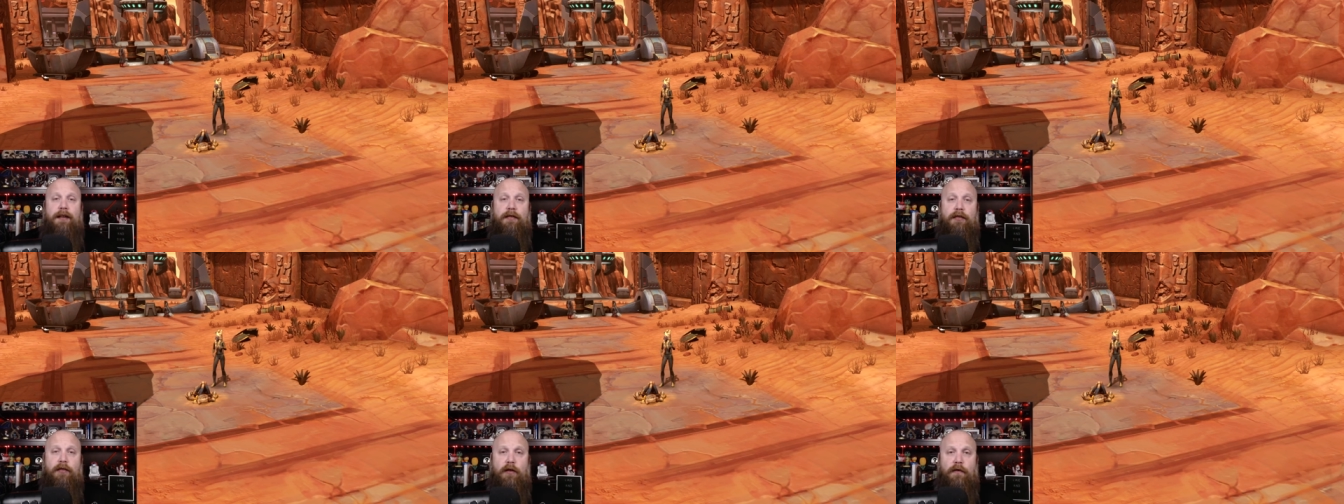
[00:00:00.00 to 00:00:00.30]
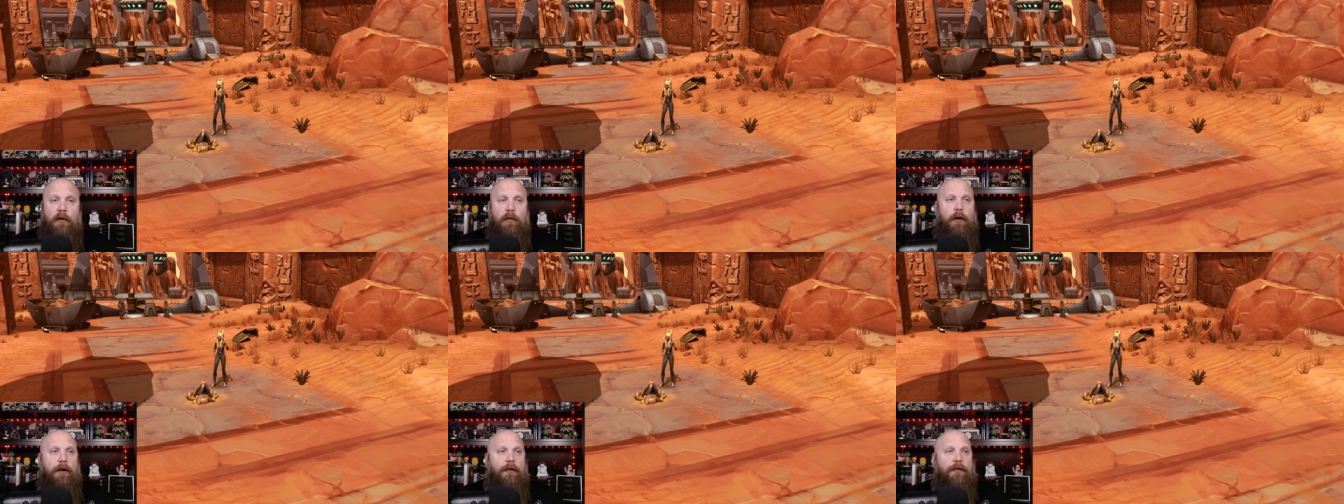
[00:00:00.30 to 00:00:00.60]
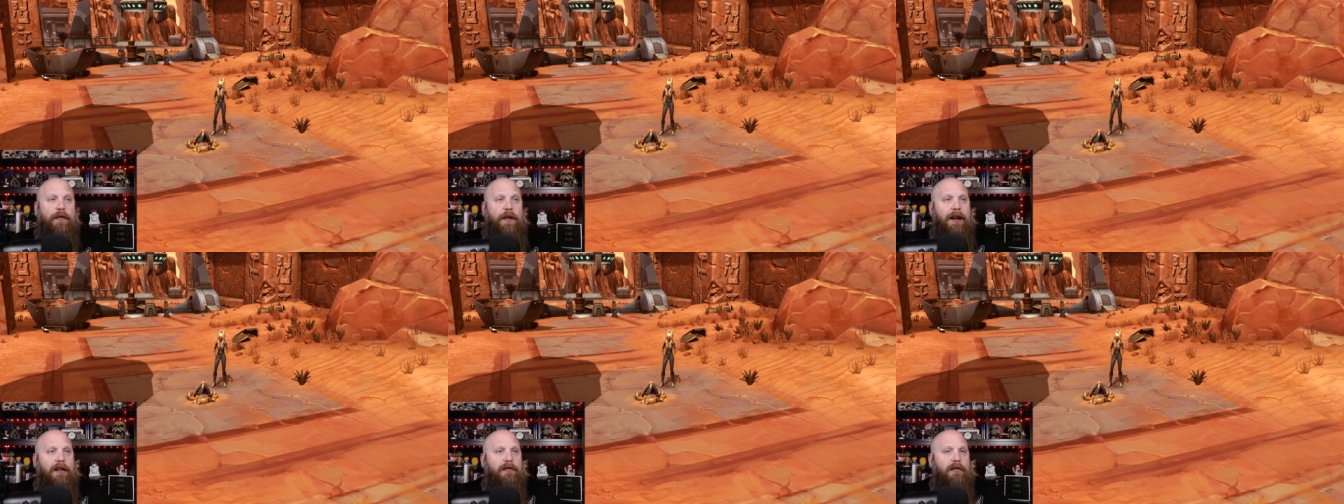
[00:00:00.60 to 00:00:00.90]
server, where
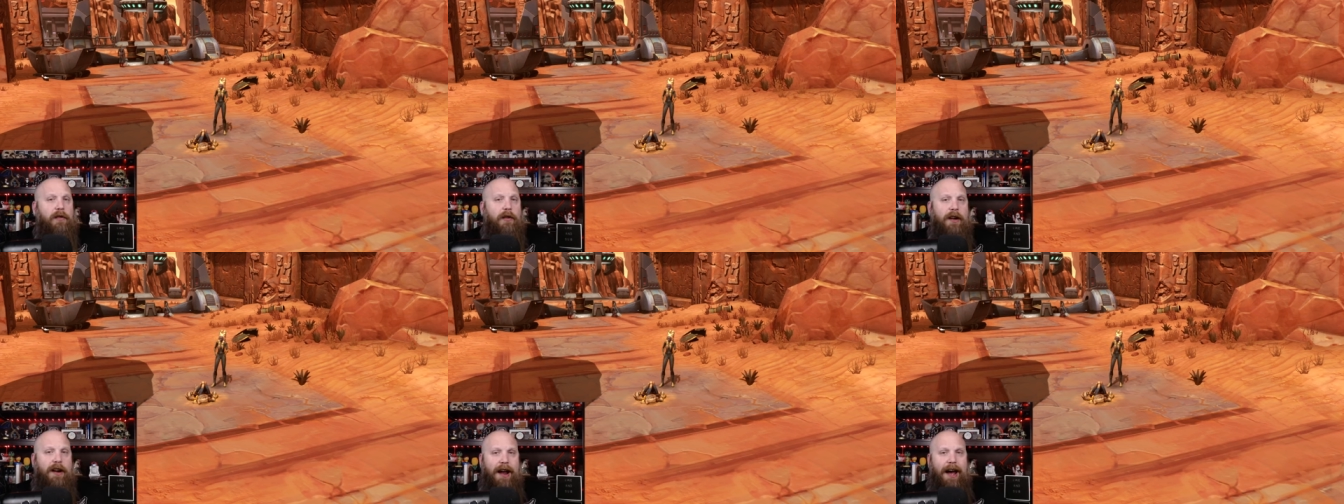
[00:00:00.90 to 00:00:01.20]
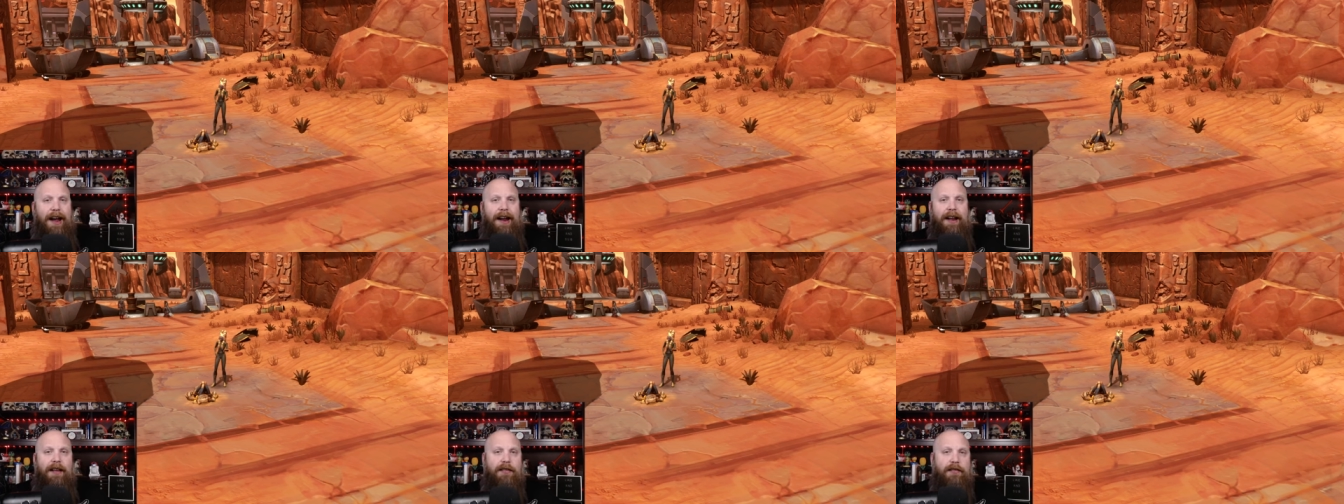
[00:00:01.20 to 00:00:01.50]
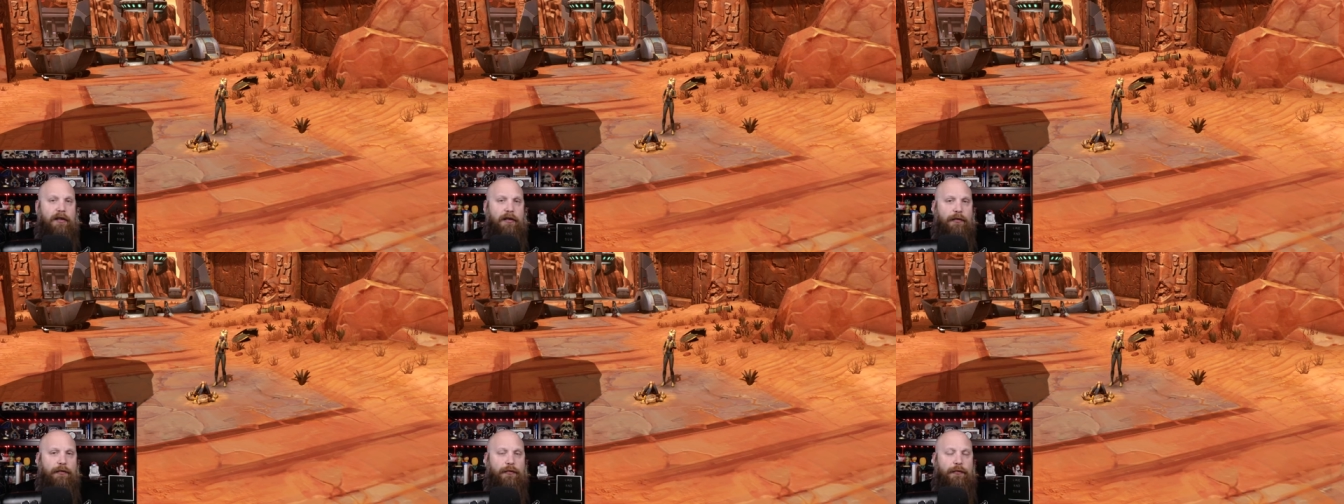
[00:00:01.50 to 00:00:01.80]
things are
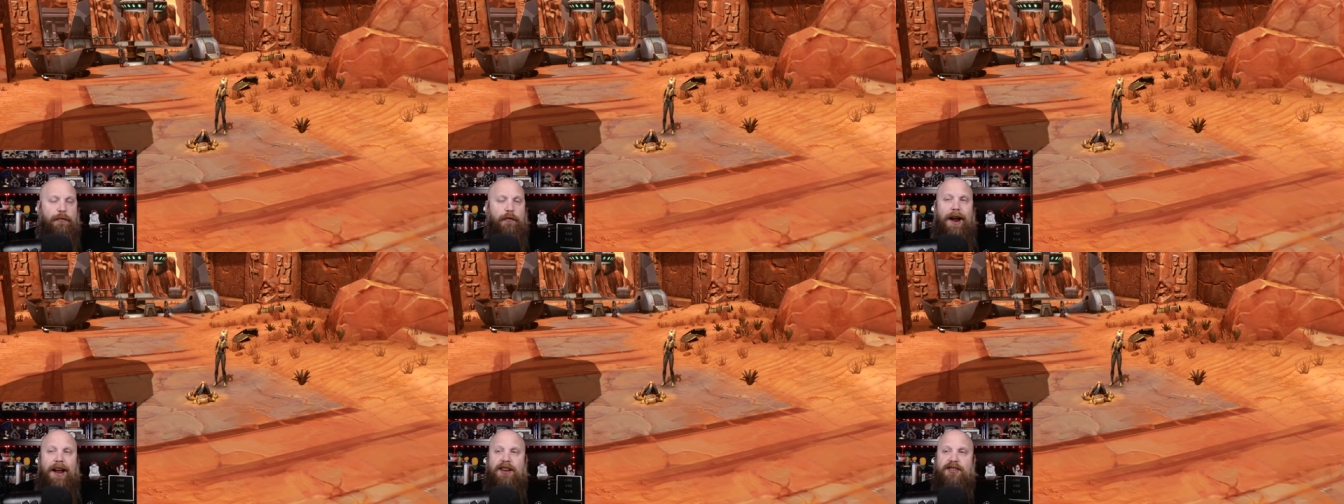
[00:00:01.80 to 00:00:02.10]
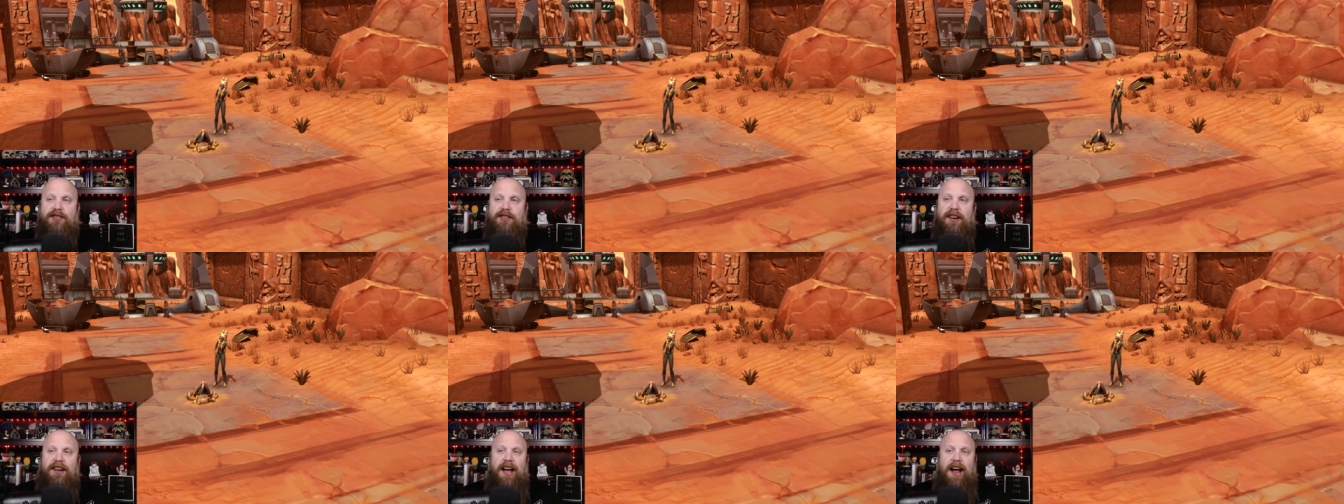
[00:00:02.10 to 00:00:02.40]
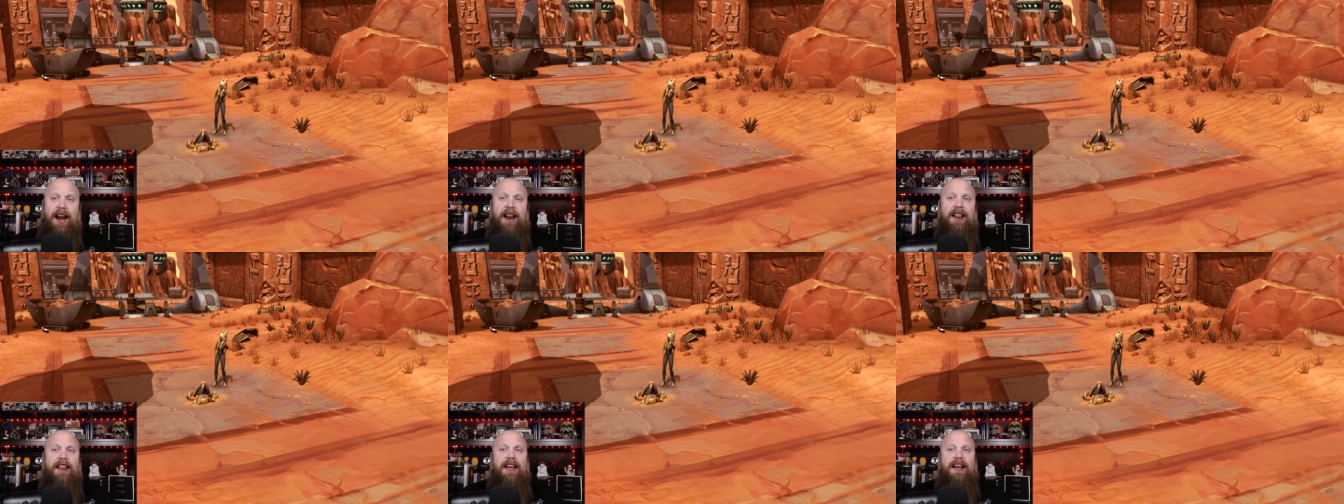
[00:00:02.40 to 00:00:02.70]
nice and fresh and
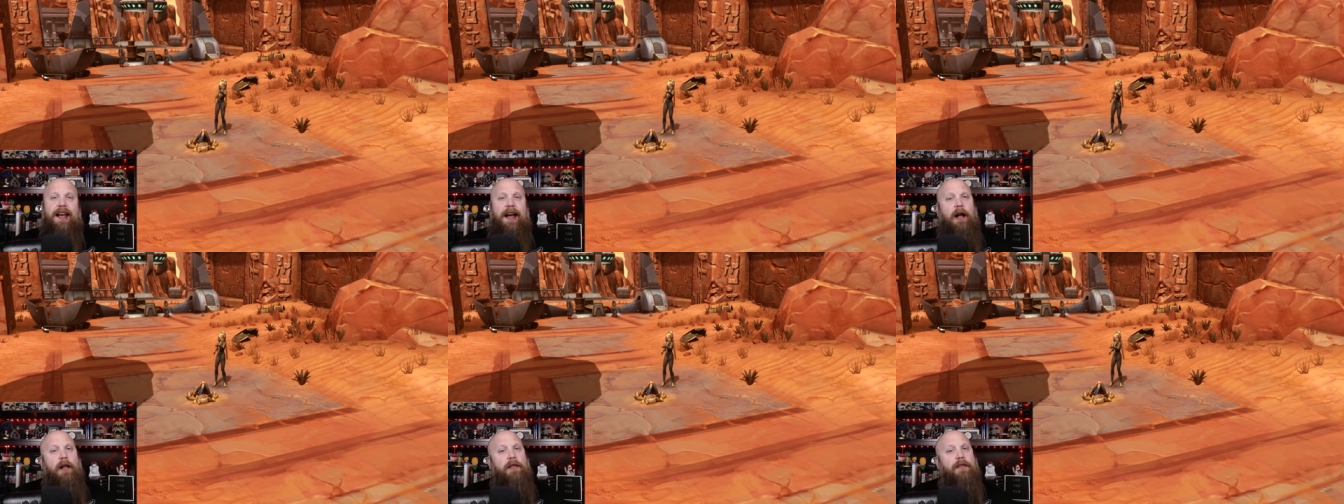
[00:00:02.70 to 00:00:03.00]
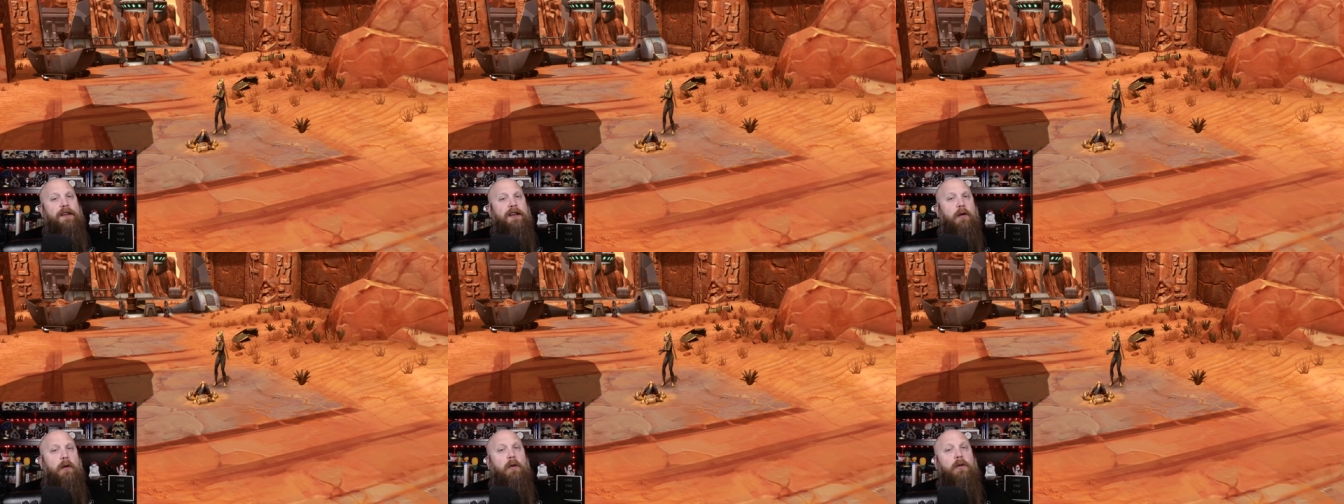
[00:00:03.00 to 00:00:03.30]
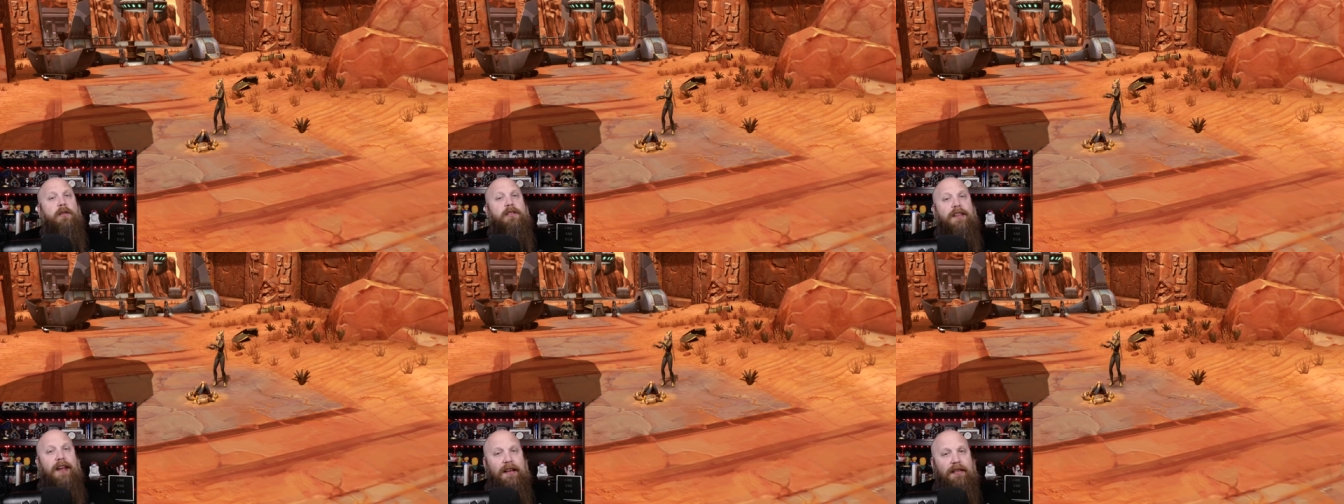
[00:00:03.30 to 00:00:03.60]
kind of like how the
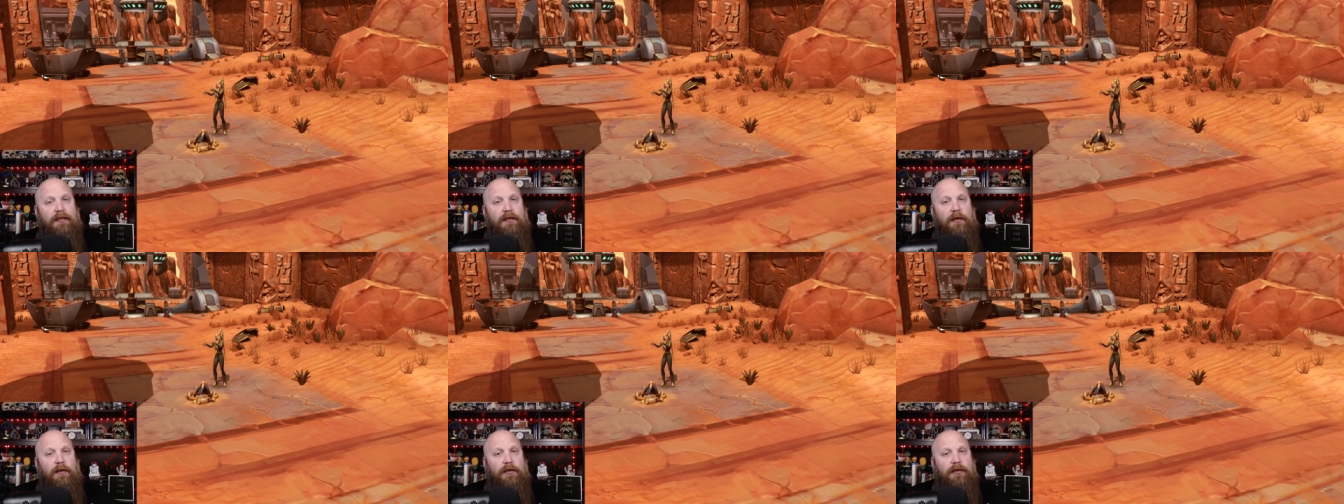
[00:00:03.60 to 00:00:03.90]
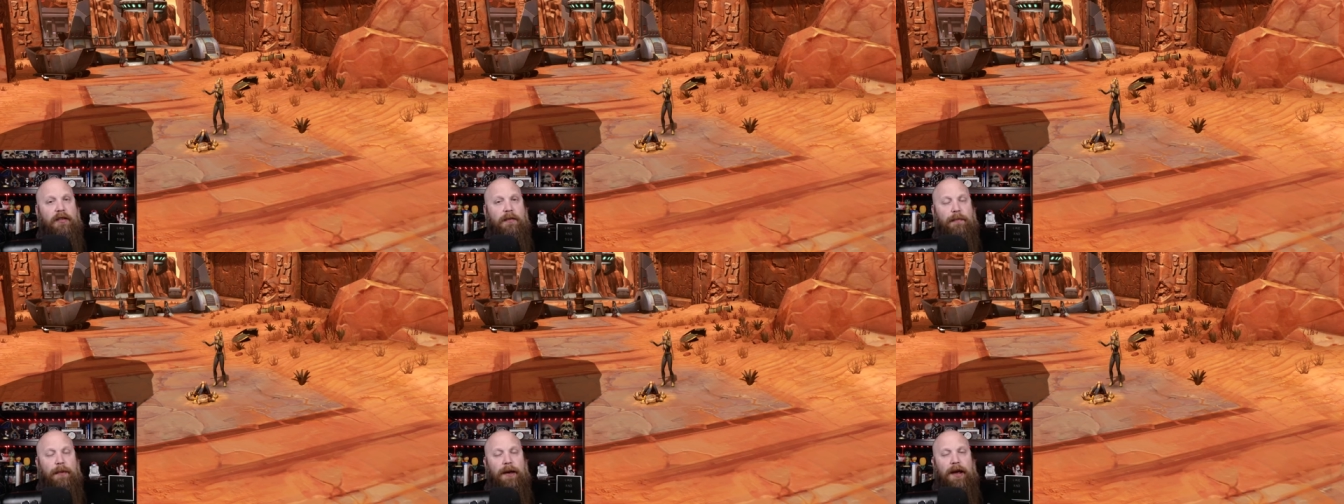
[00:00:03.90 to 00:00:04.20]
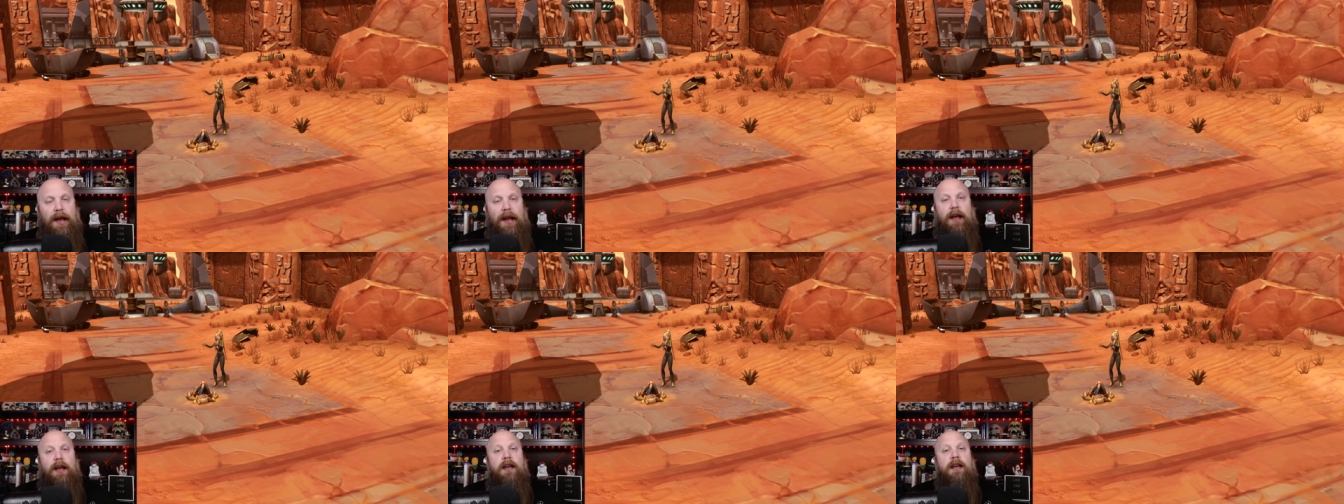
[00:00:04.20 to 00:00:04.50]
old days used to
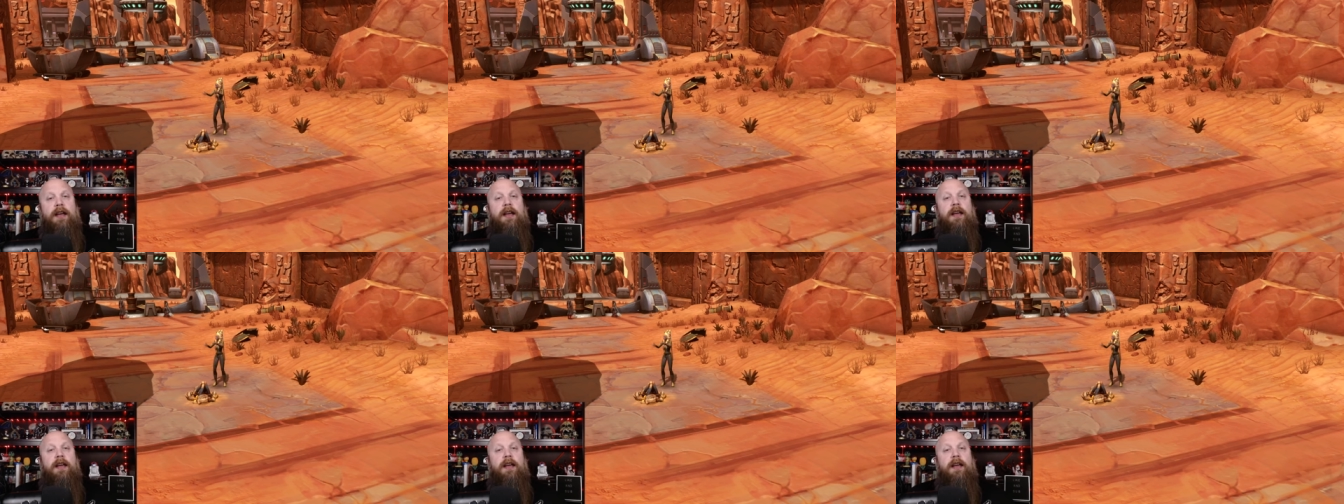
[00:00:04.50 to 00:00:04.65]
be.